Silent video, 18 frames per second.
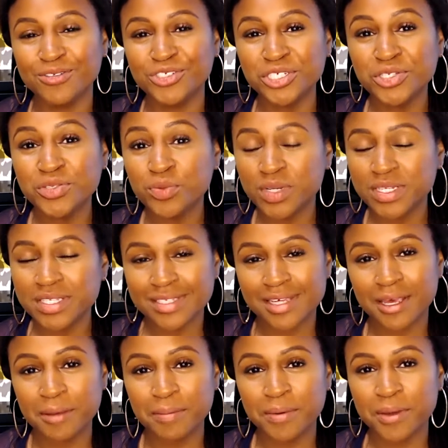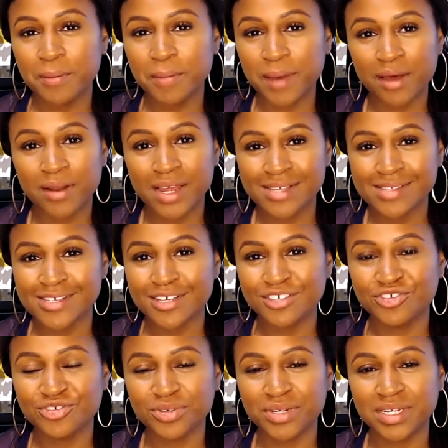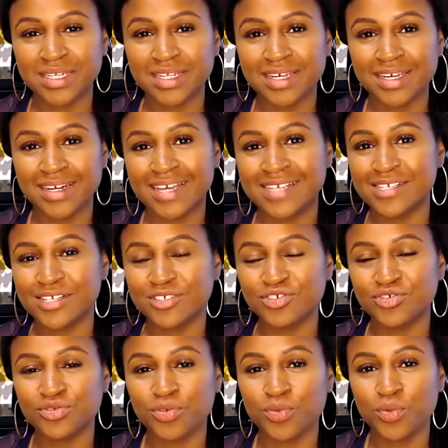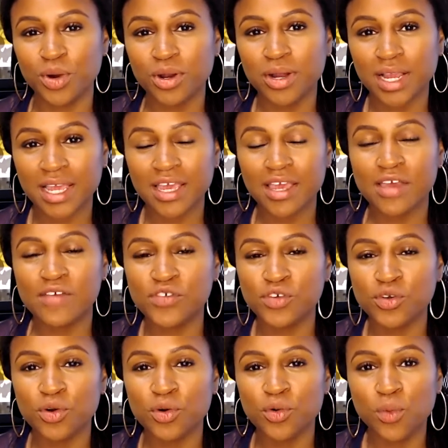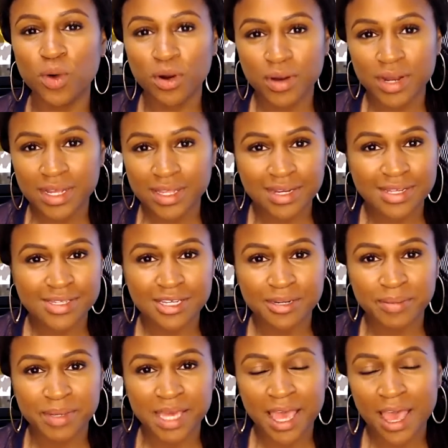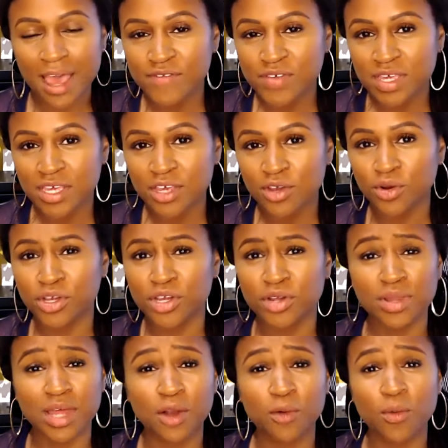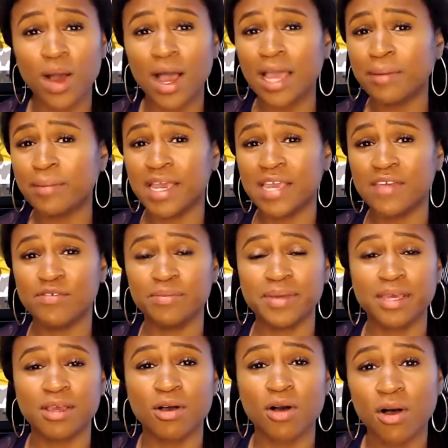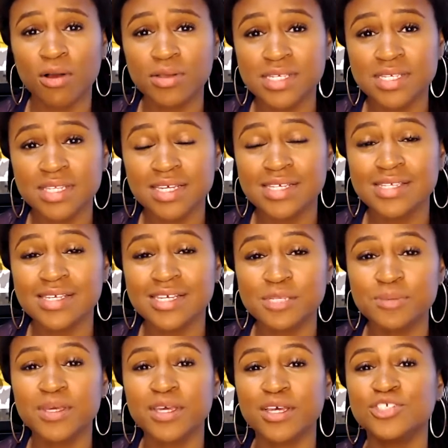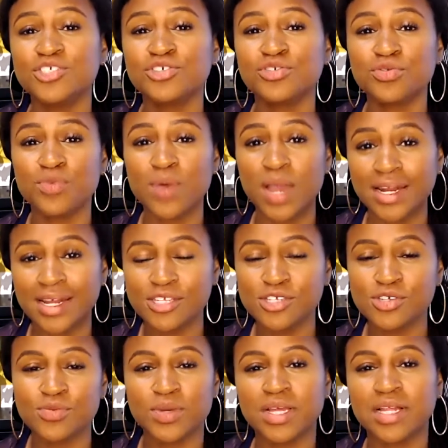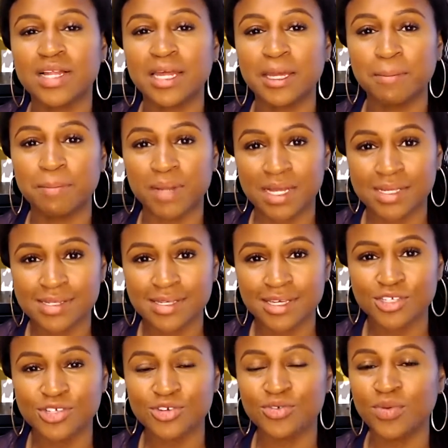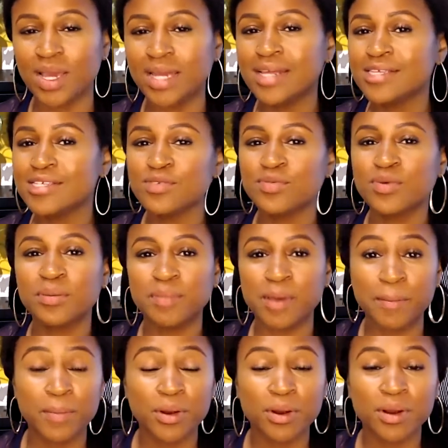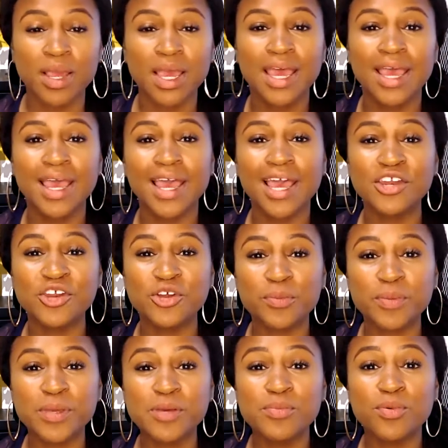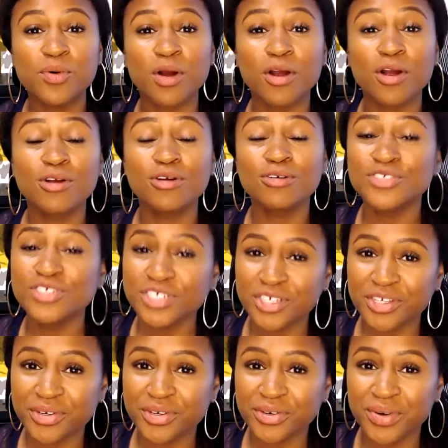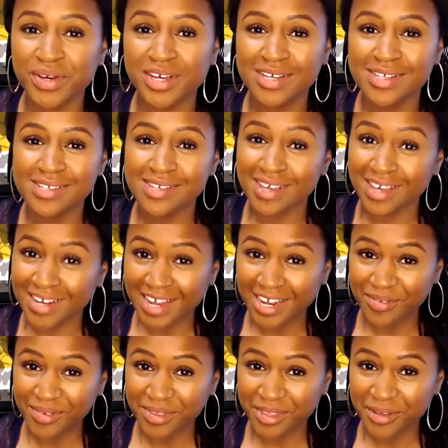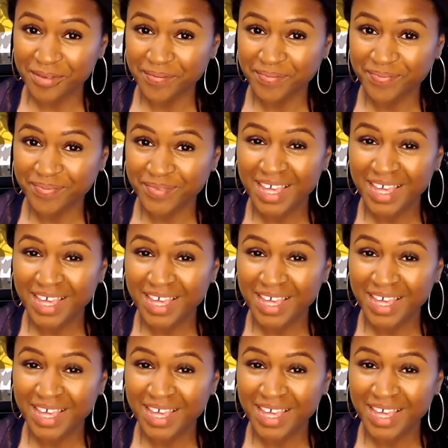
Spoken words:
just one tip about ancestral healing and ancestral work. If you're worried that it's going to be heavy or you're like, why am I even being called to this? It's because you're ready to reclaim blessings. You're ready to remember, and your people are urging you to connect with them.